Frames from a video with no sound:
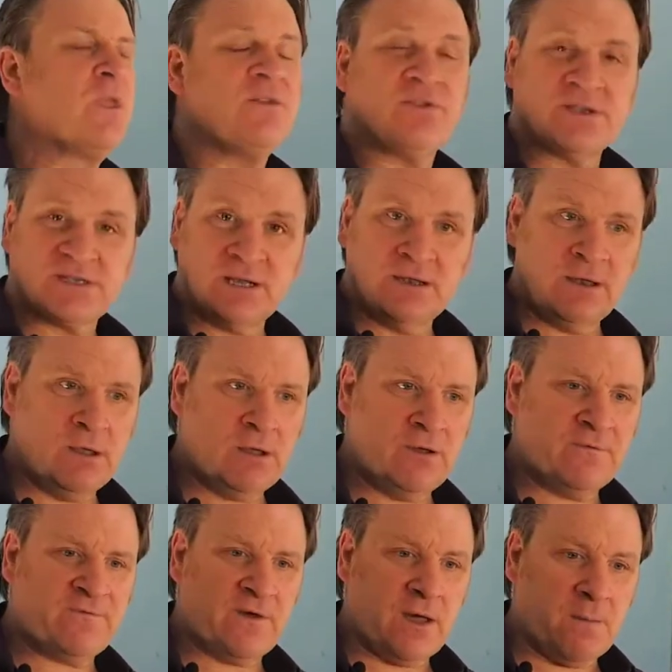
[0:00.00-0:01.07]
There's a lot
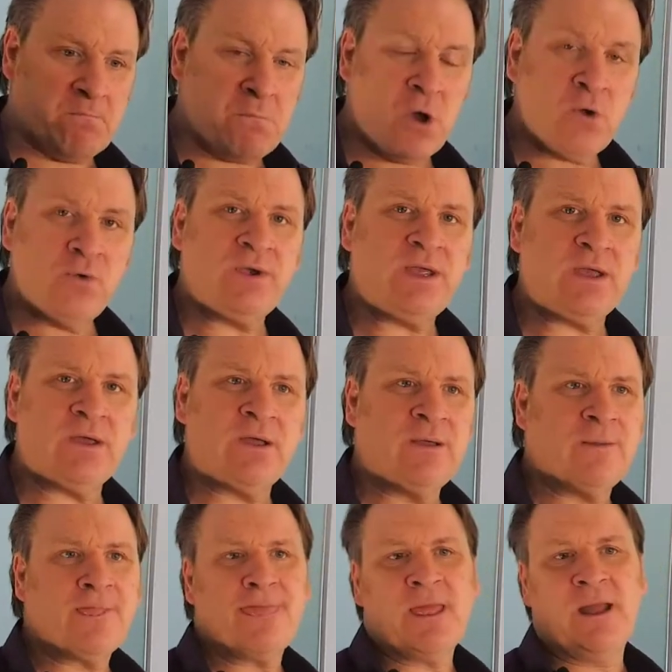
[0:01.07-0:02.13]
of ammonia
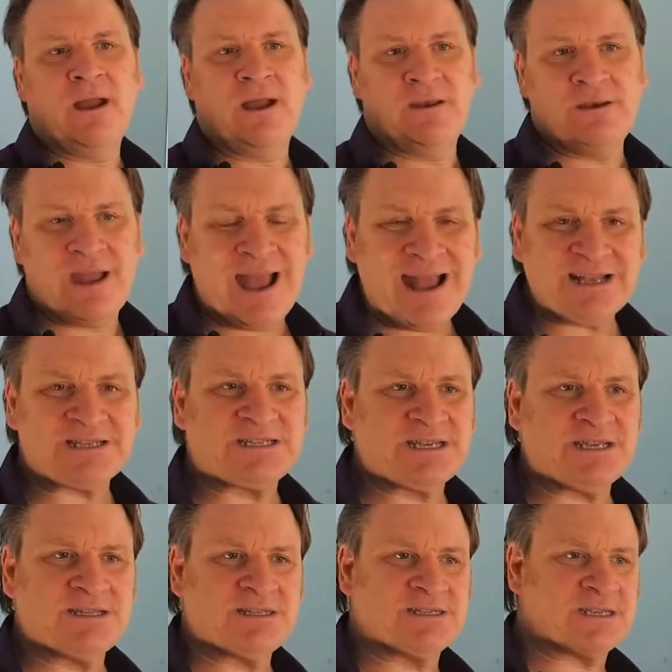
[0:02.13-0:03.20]
and
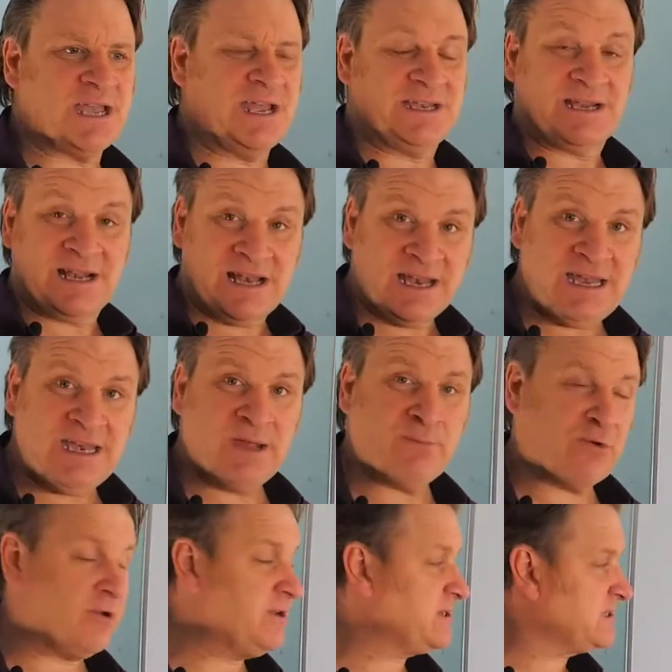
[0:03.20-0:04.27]
acids and cleaning
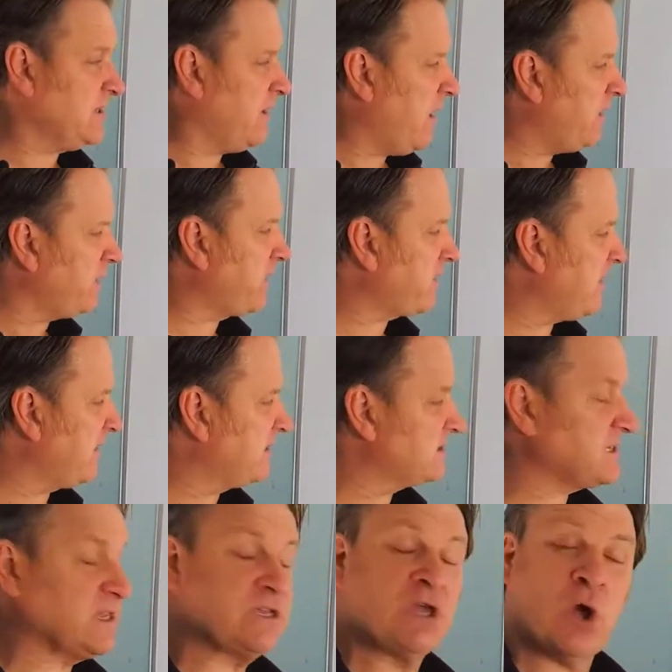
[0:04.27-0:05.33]
products and other things
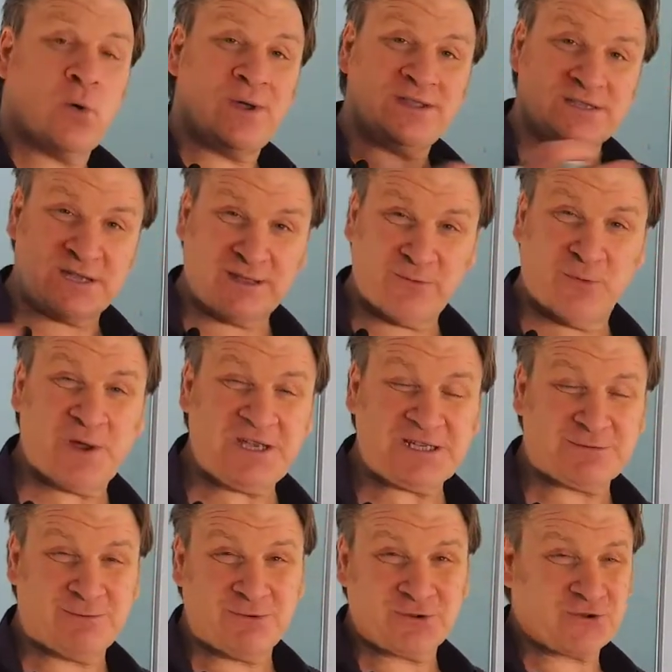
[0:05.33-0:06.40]
that go into the
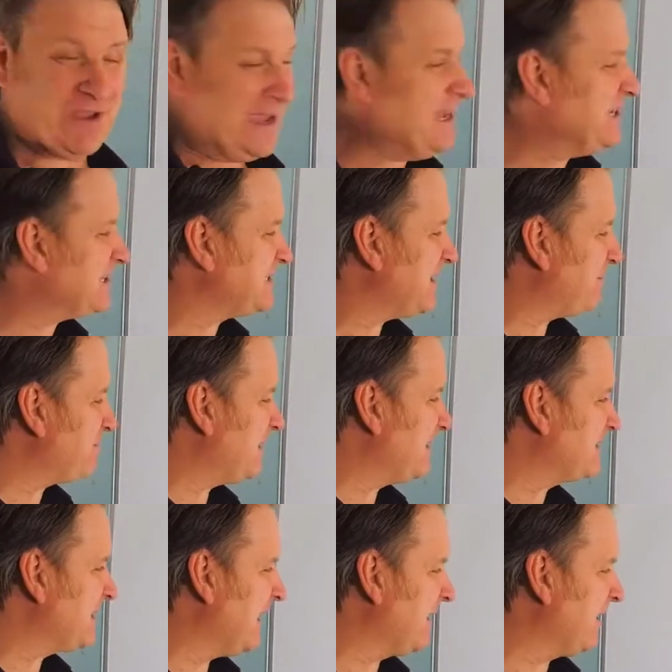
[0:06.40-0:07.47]
wastewater in a
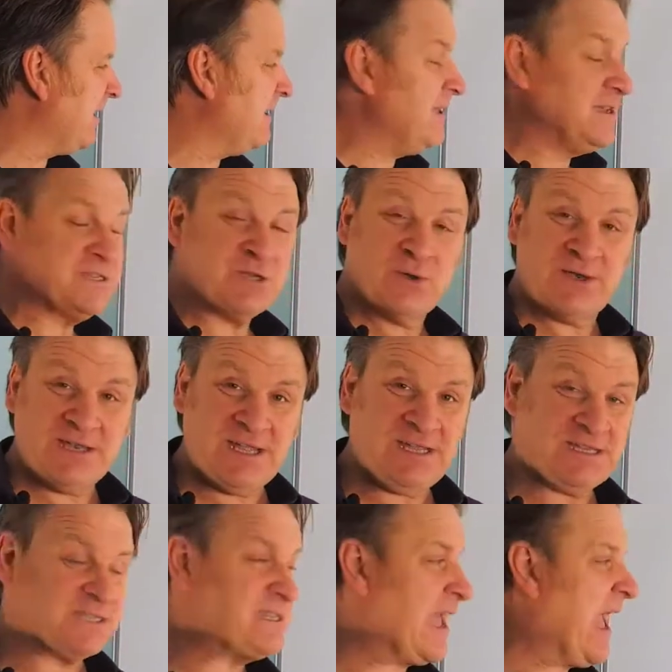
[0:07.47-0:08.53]
septic tank. So it
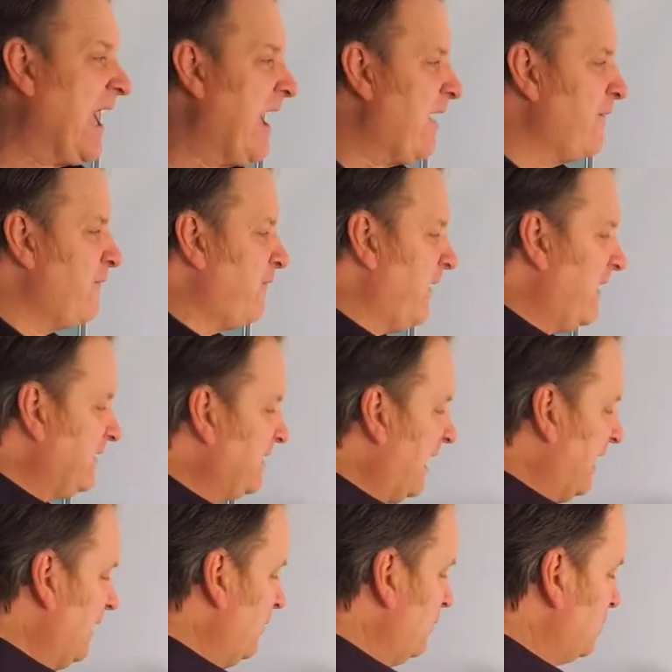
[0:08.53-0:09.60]
needs to have a
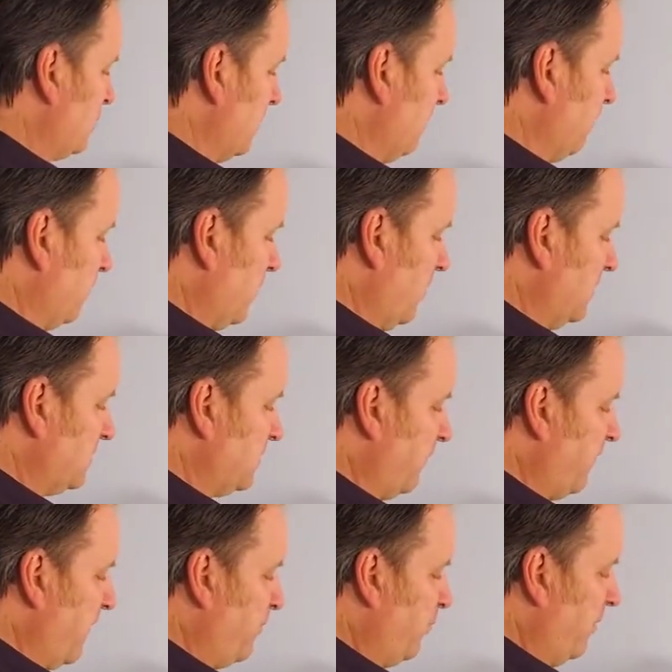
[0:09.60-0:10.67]
dilution, right? So
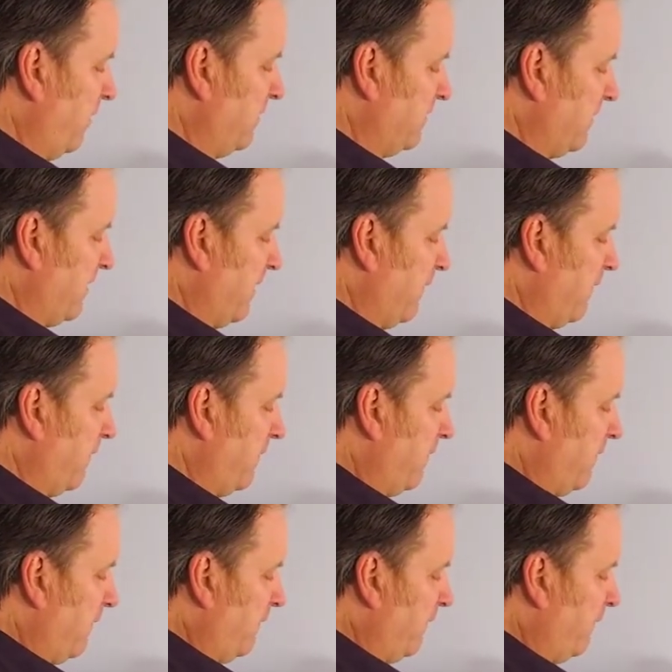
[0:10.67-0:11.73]
if I put under there
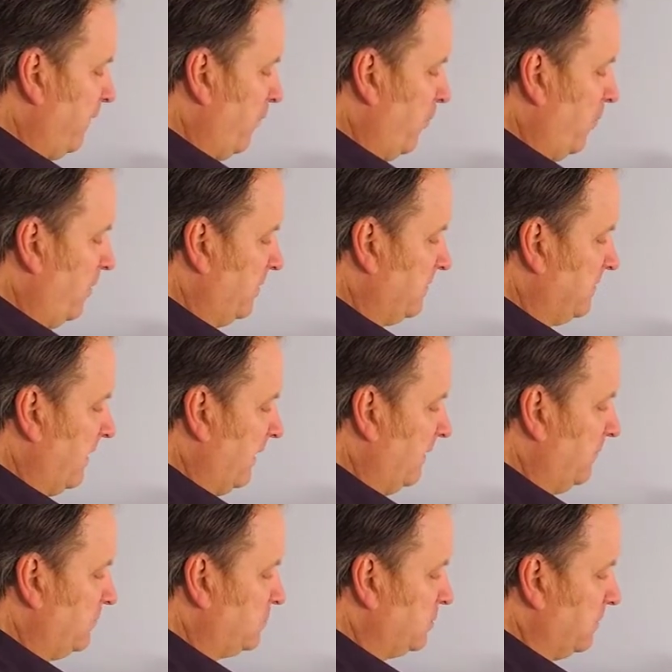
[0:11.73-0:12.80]
for
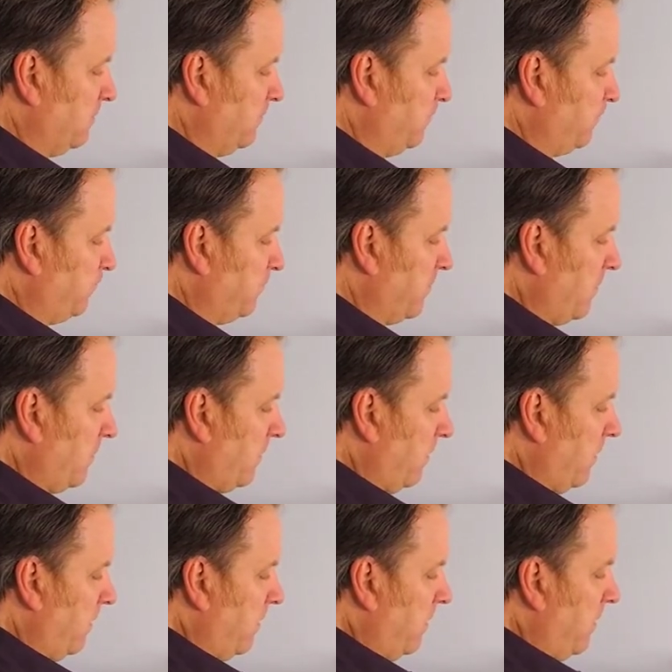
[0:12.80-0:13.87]
dilution.
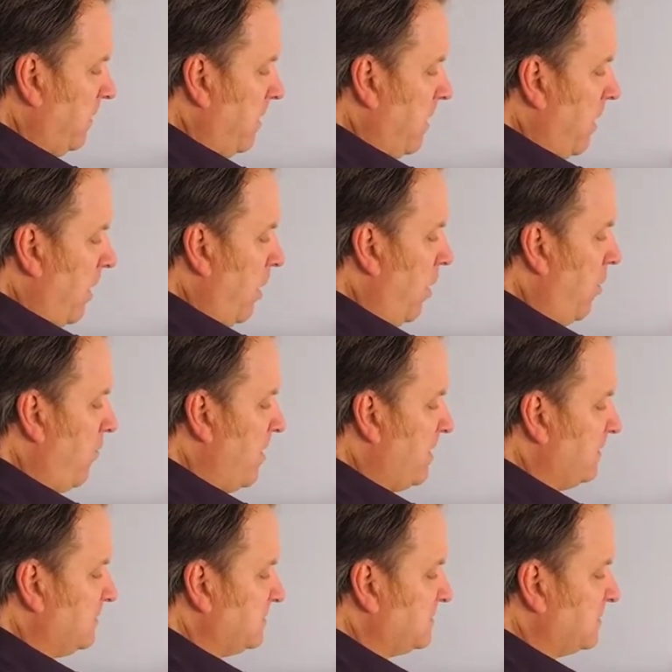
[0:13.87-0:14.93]
All
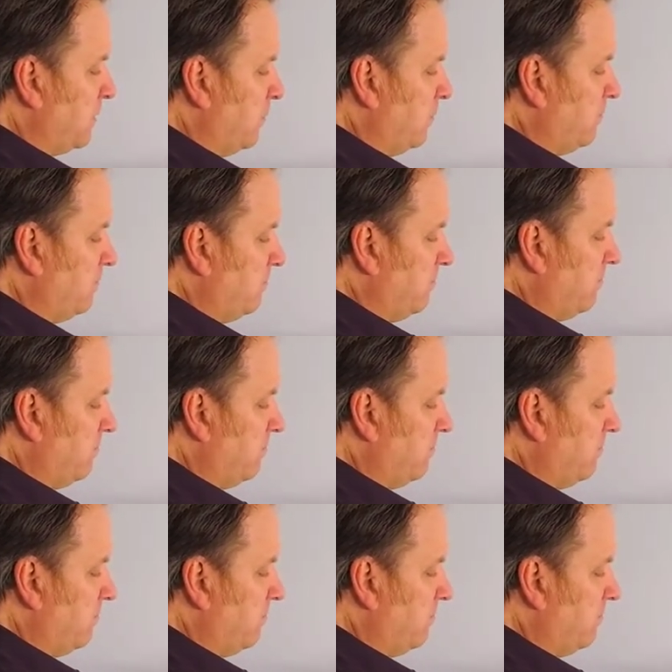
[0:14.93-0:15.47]
right, So